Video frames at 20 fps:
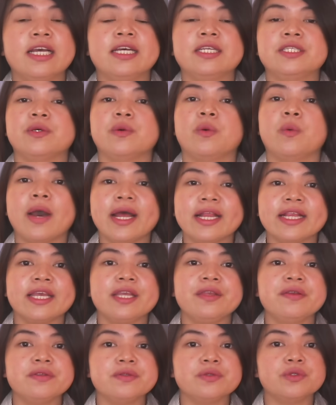So what
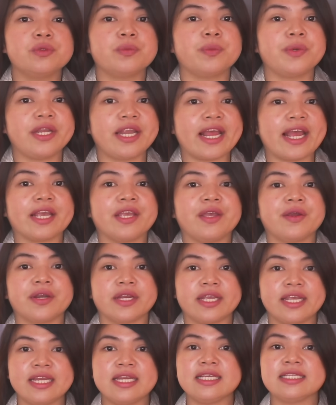can you do to protect your
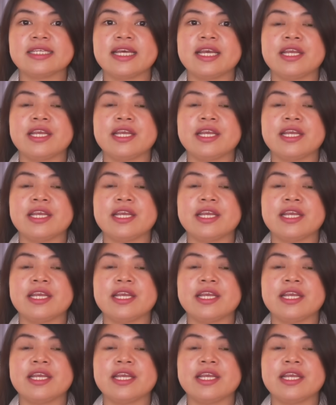kidneys